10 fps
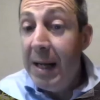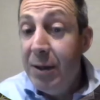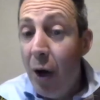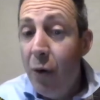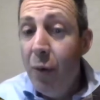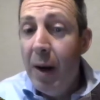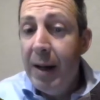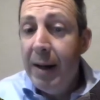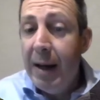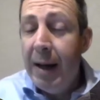know
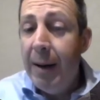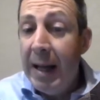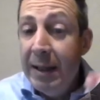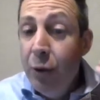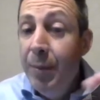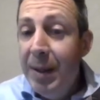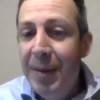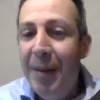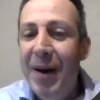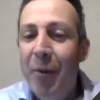a little bit
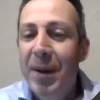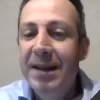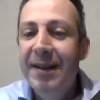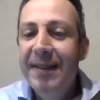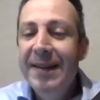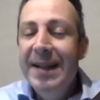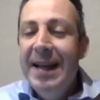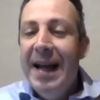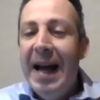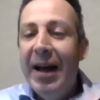about Melbourne,
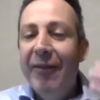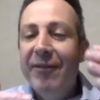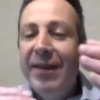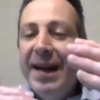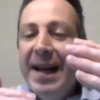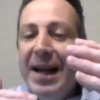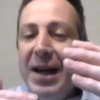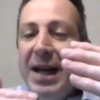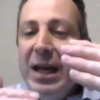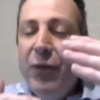
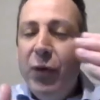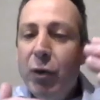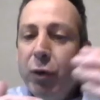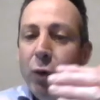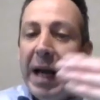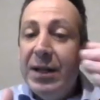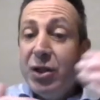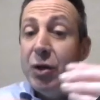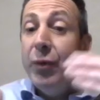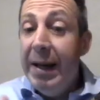If you look at
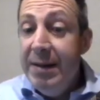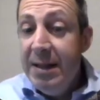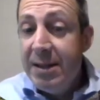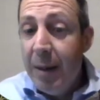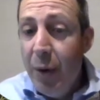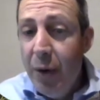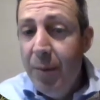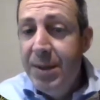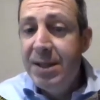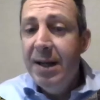surrounding
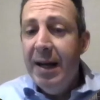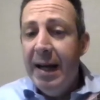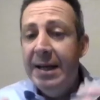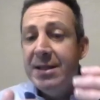suburbs and